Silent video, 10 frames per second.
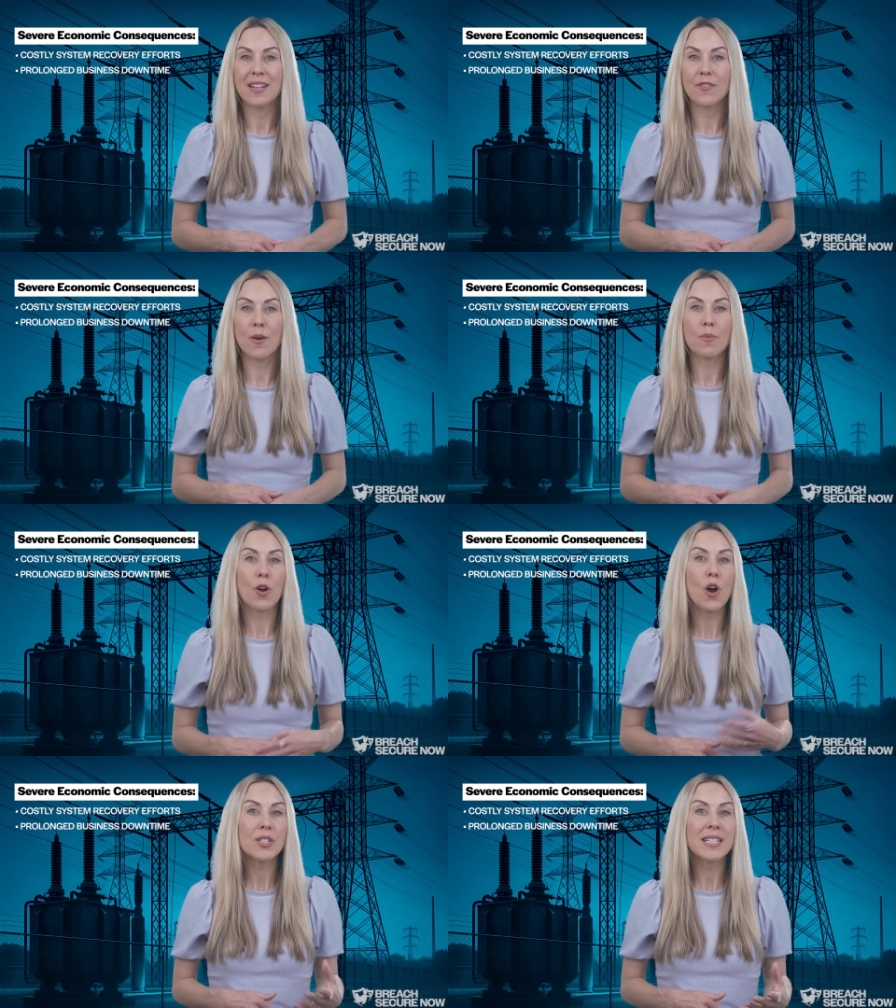from
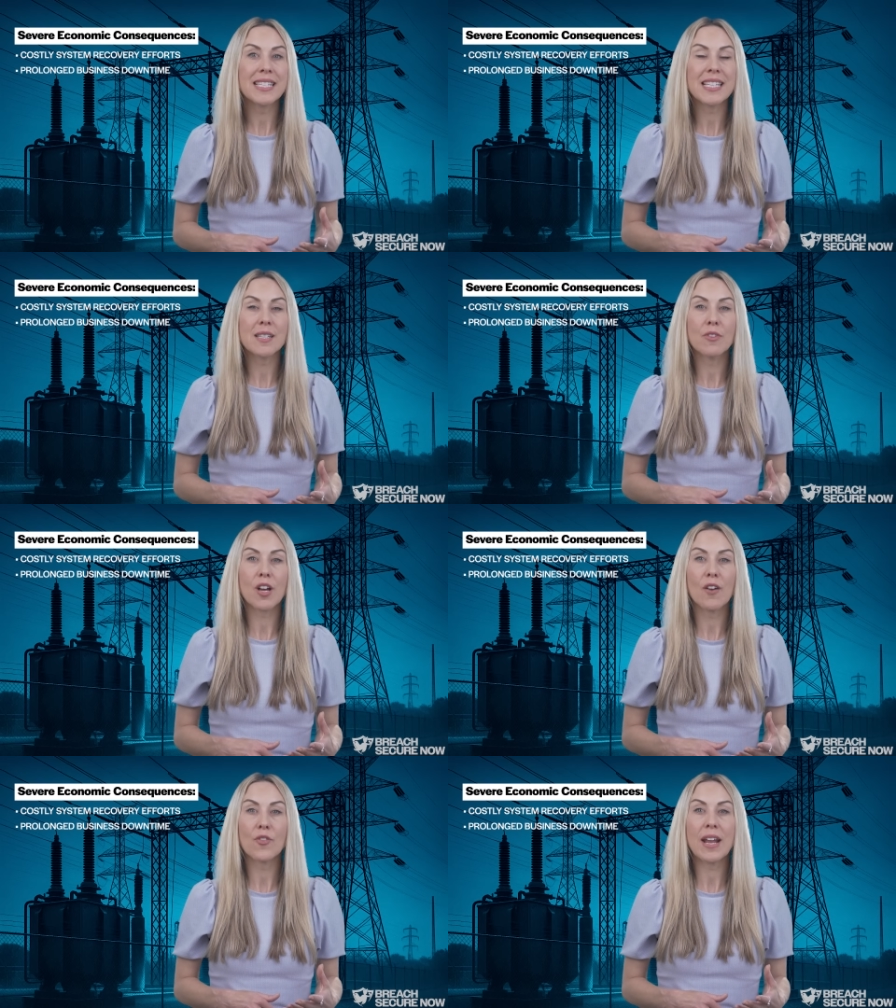costly system
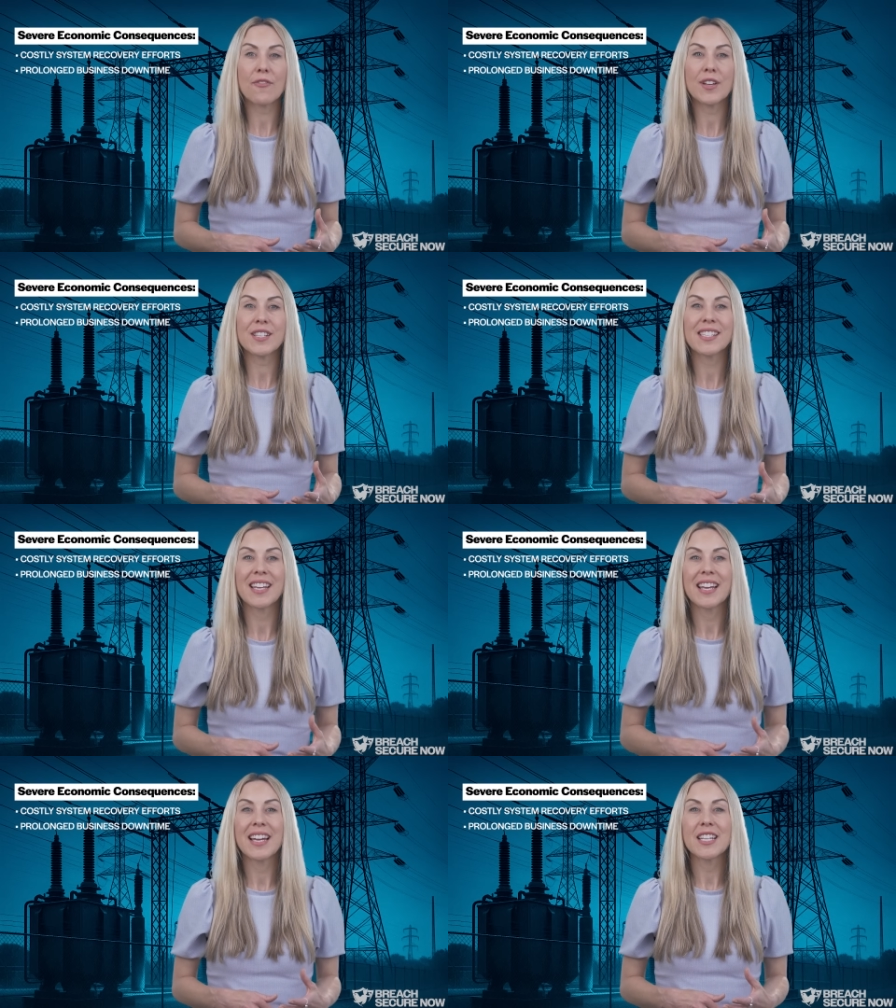recovery efforts
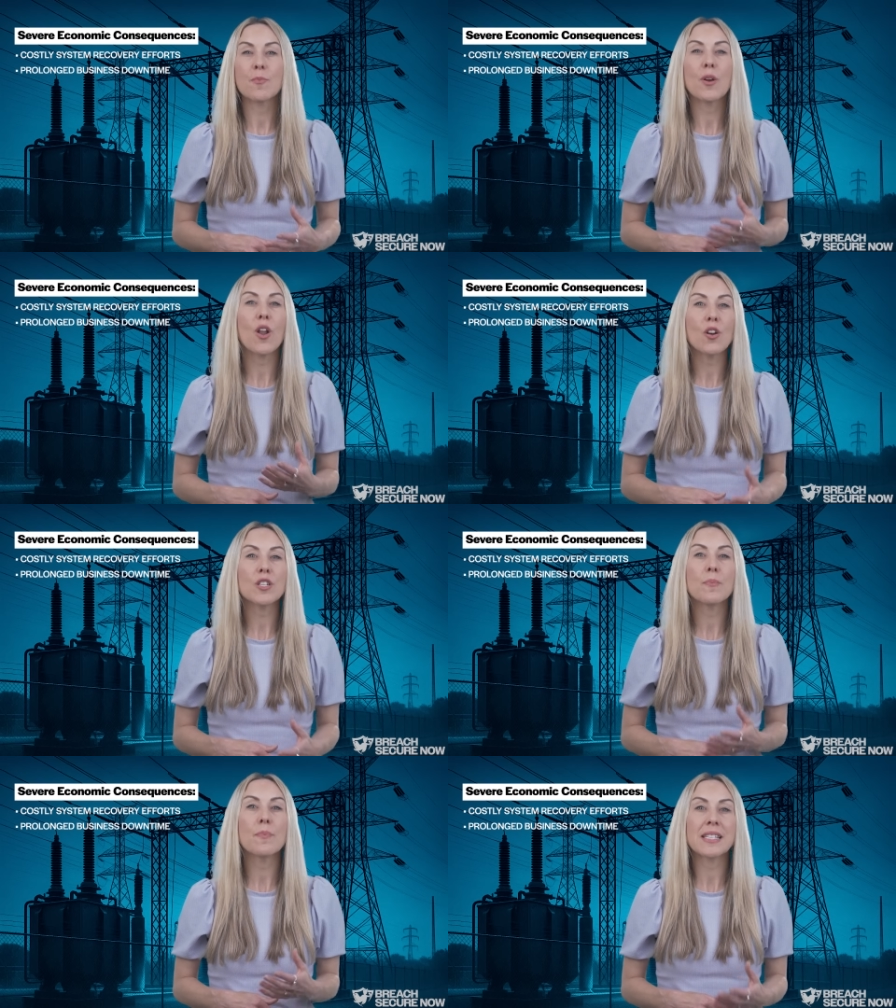to
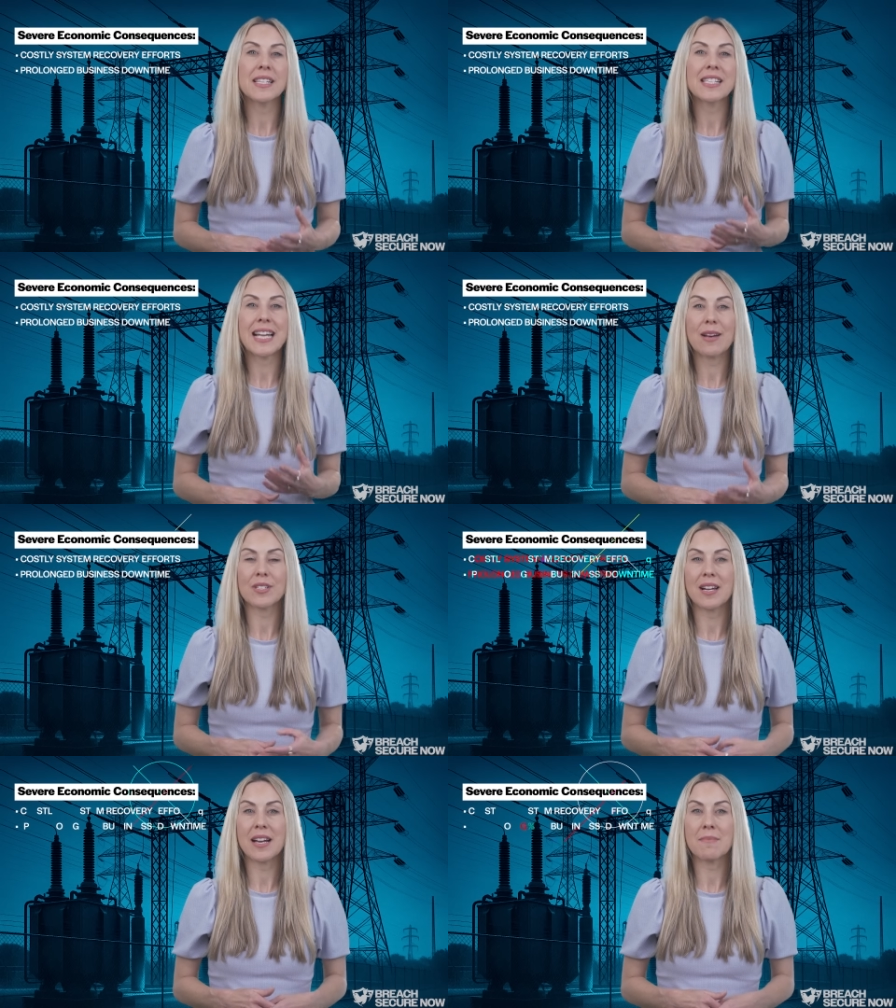prolonged business
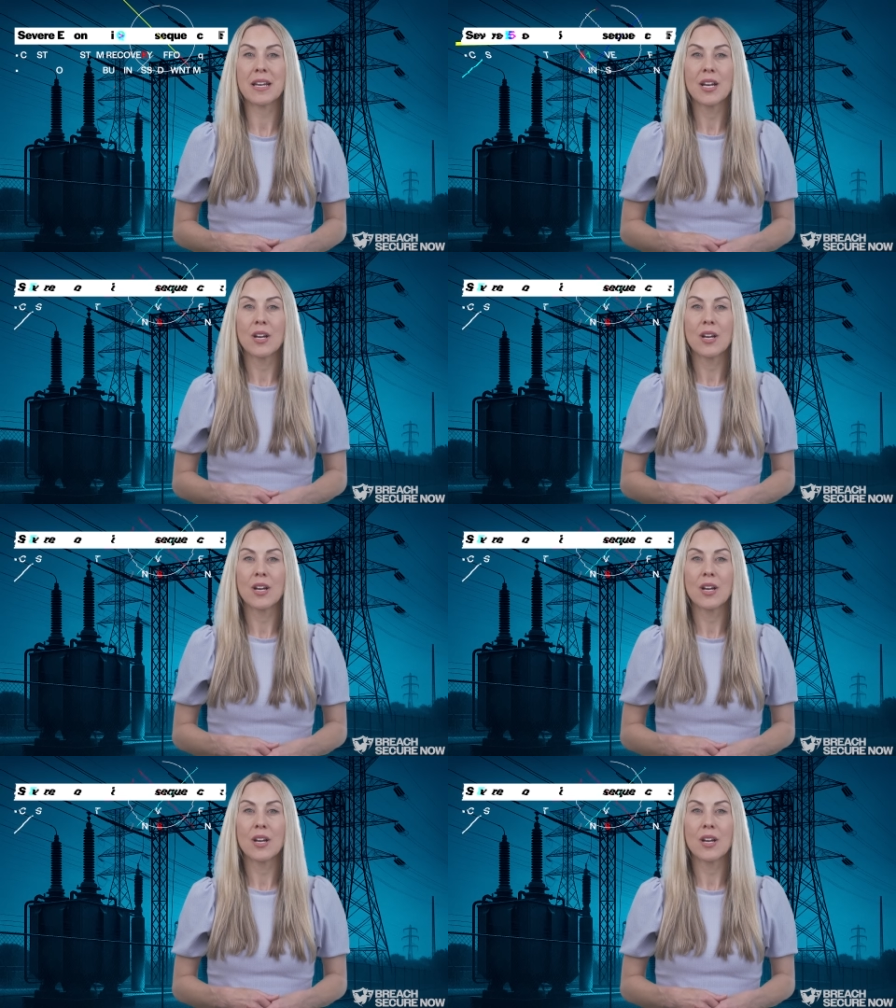downtime,